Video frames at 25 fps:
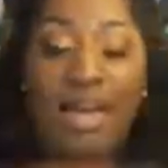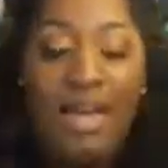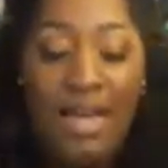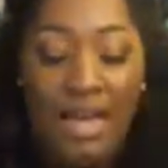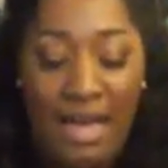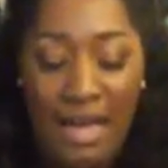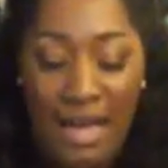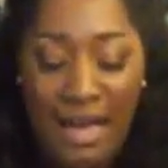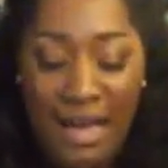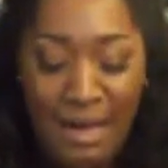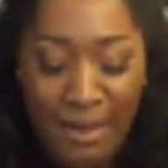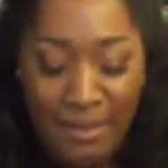
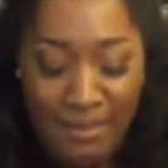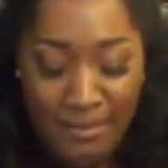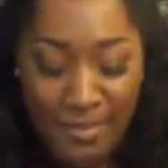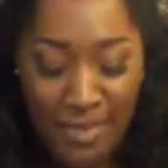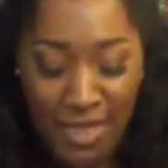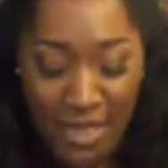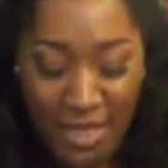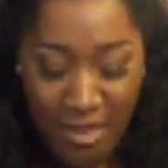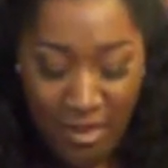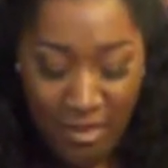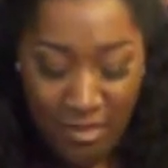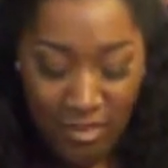um,
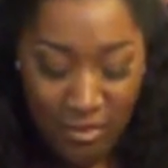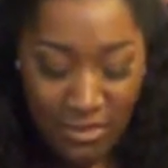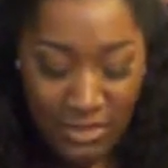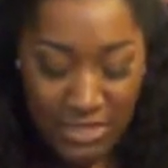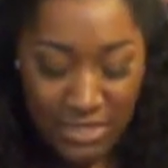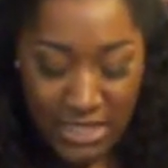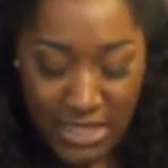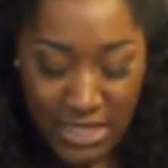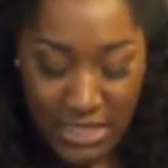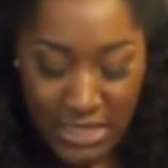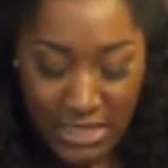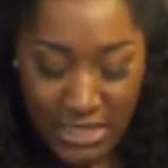was
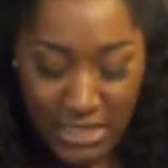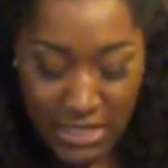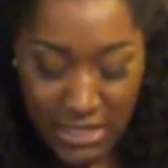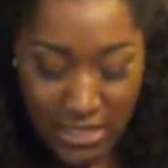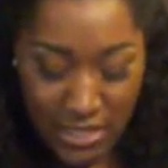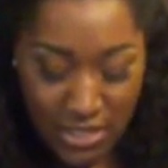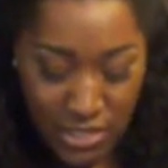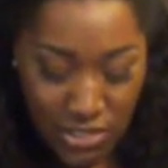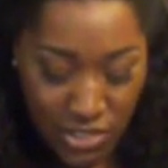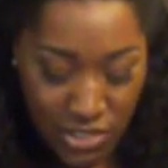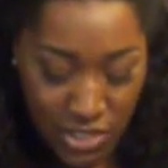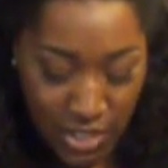this
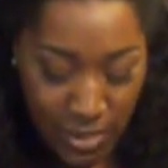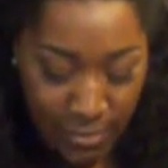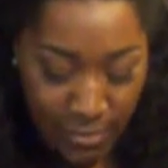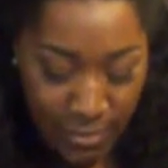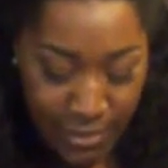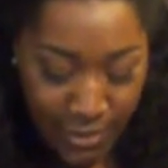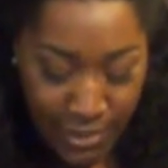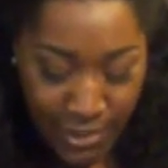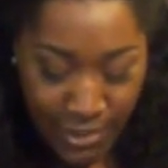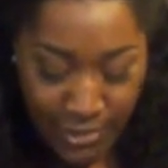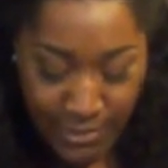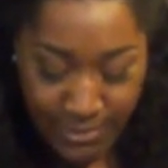
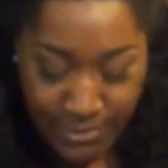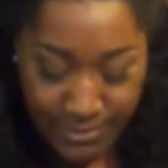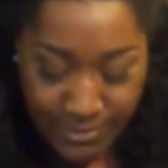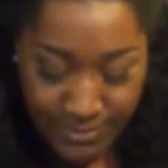jumper